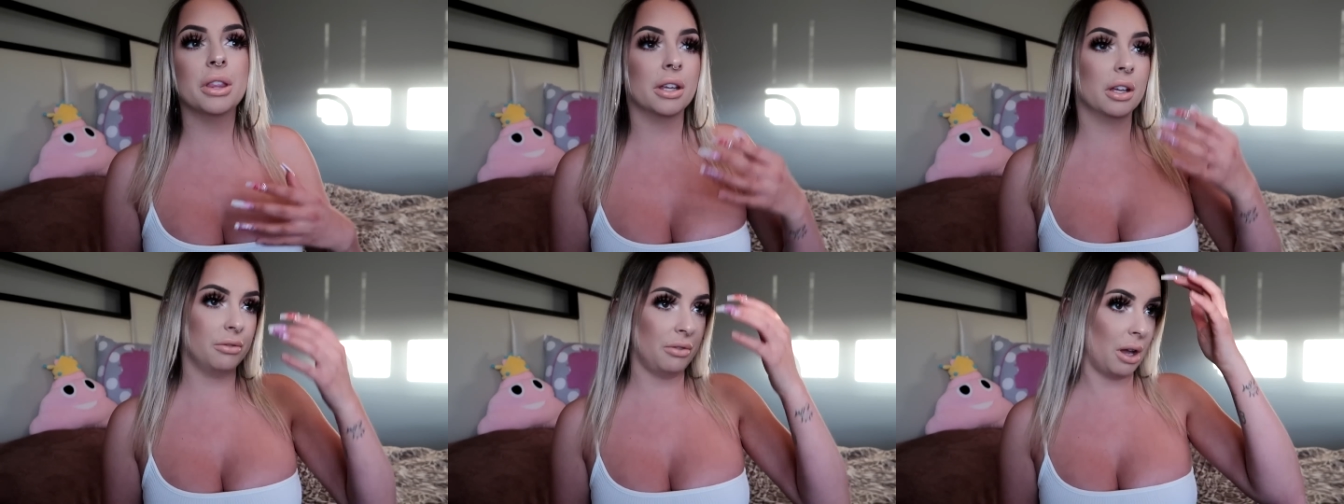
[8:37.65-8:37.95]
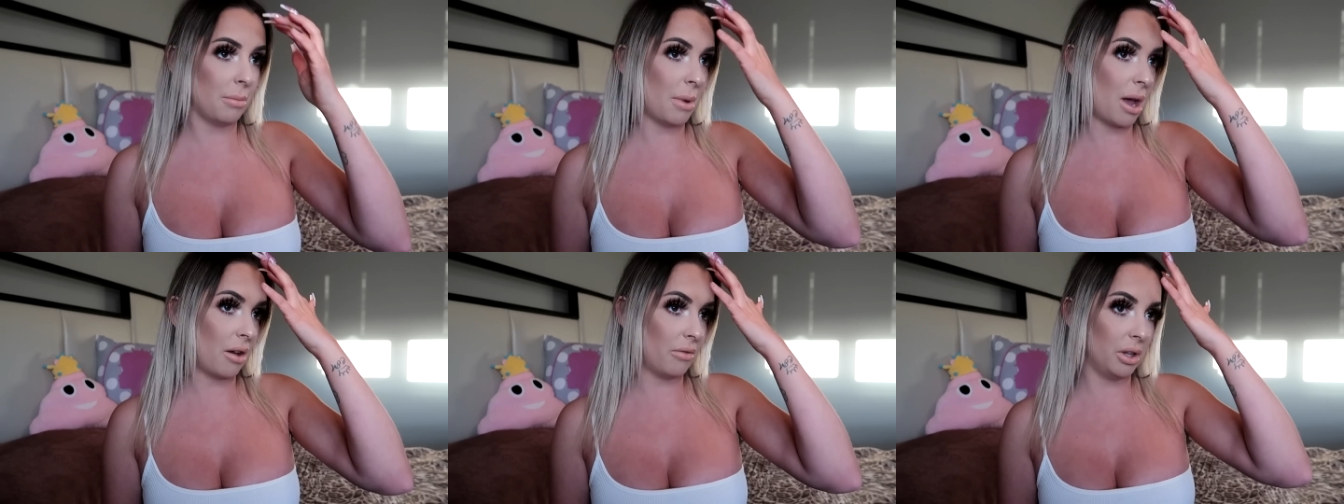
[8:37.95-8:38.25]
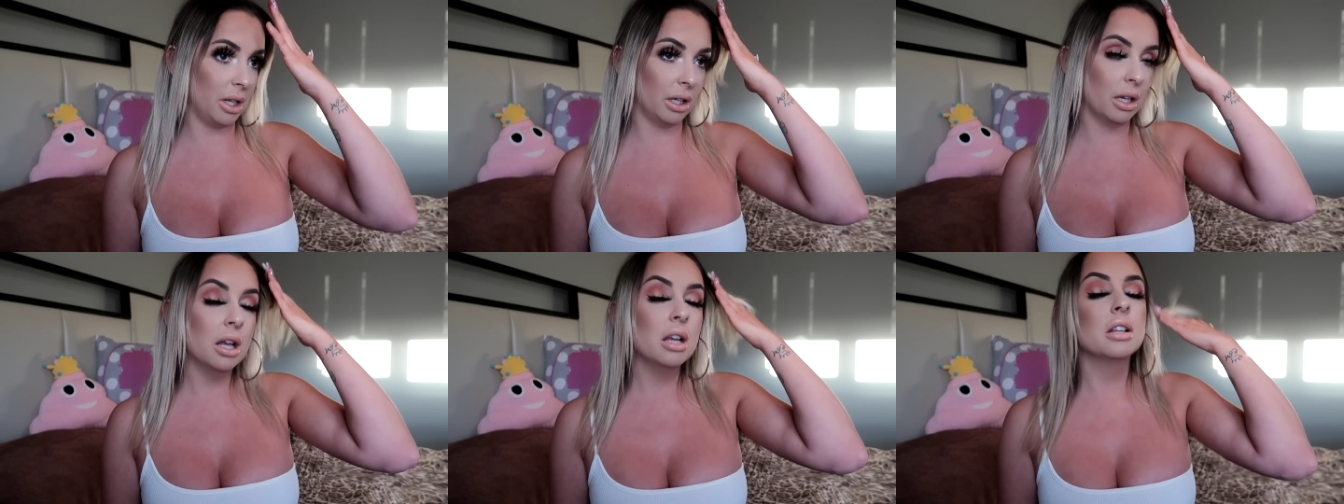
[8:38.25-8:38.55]
like if I'm
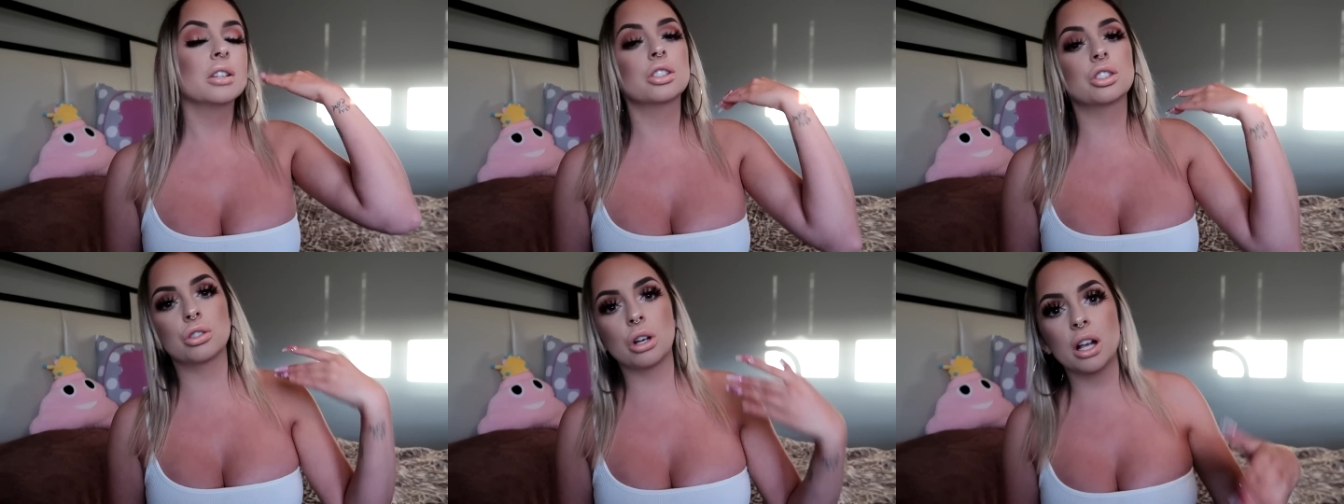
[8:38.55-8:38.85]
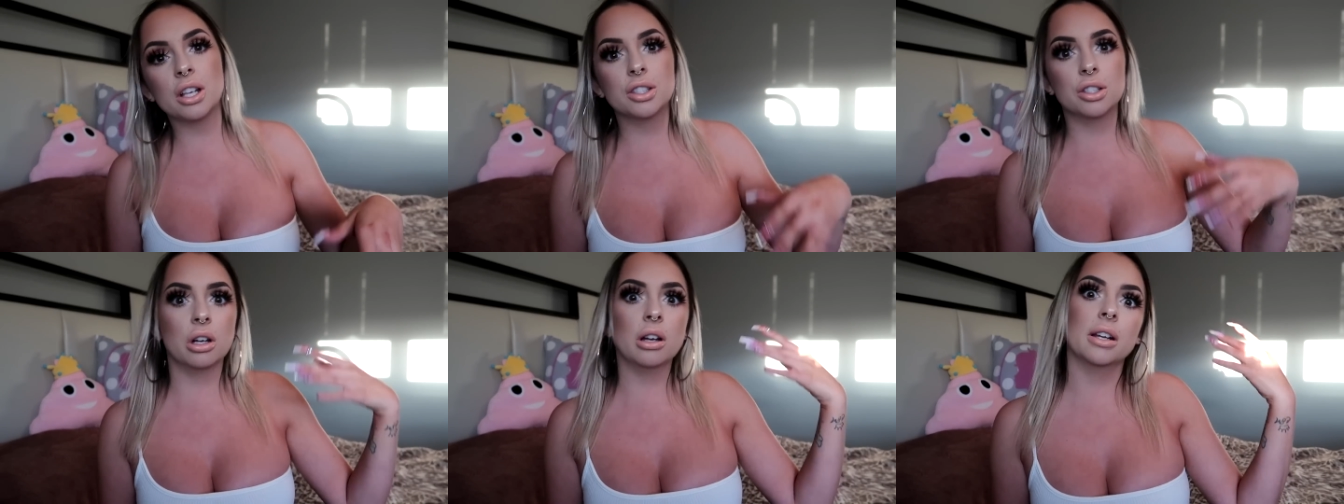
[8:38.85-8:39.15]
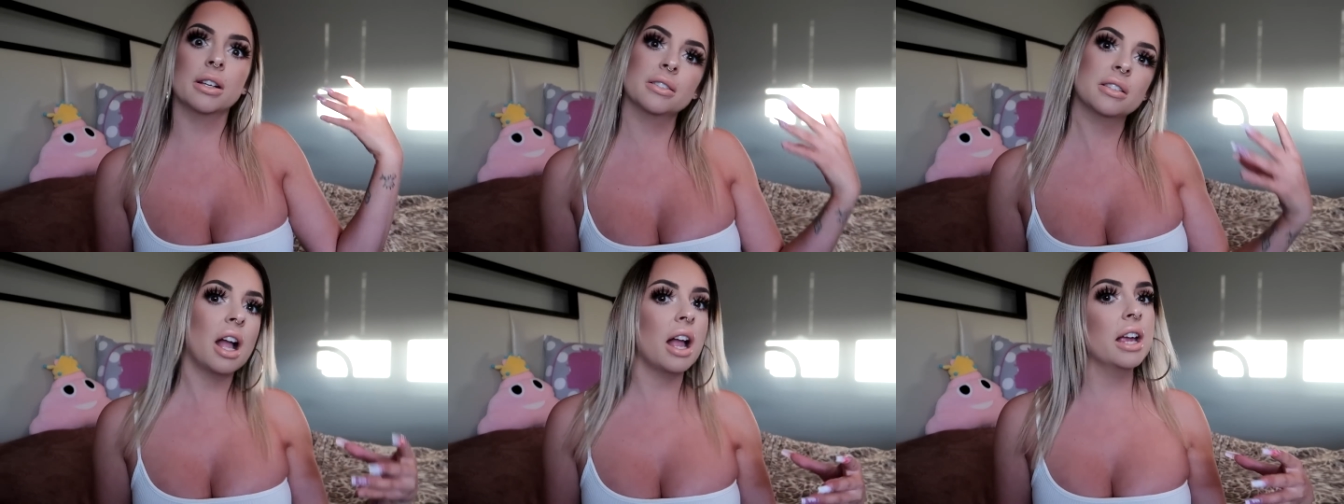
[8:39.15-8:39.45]
having stress or
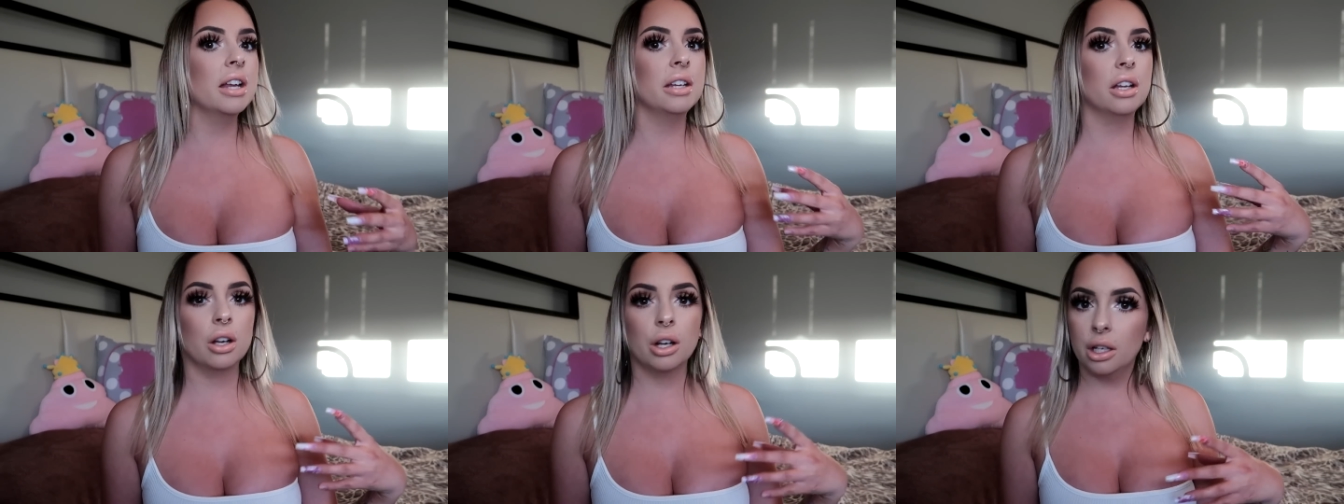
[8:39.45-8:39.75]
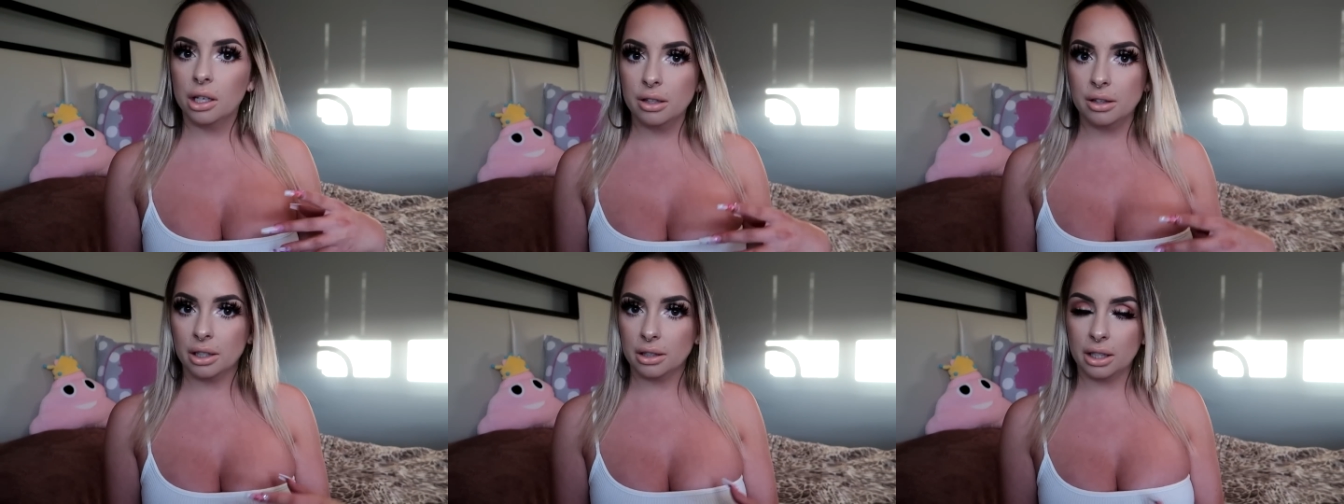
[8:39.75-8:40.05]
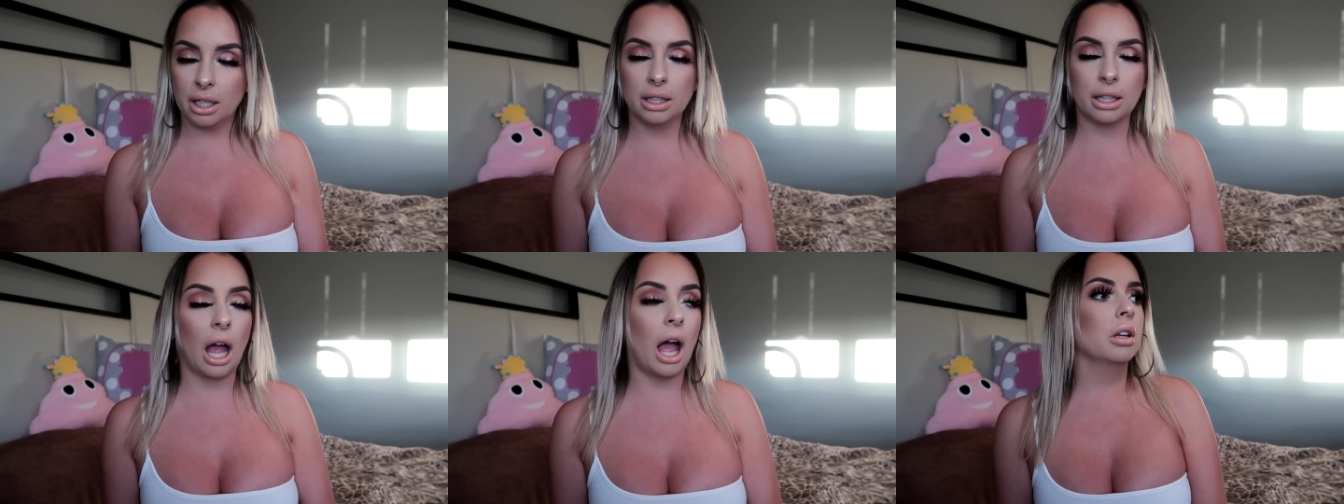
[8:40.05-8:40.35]
anxiety or anything
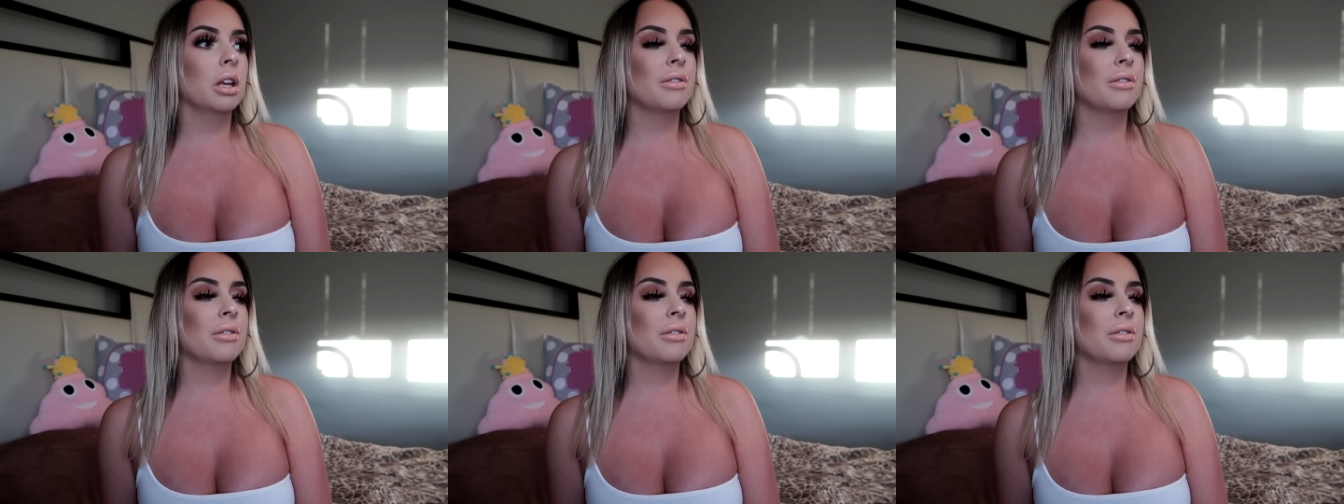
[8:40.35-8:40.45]
like that.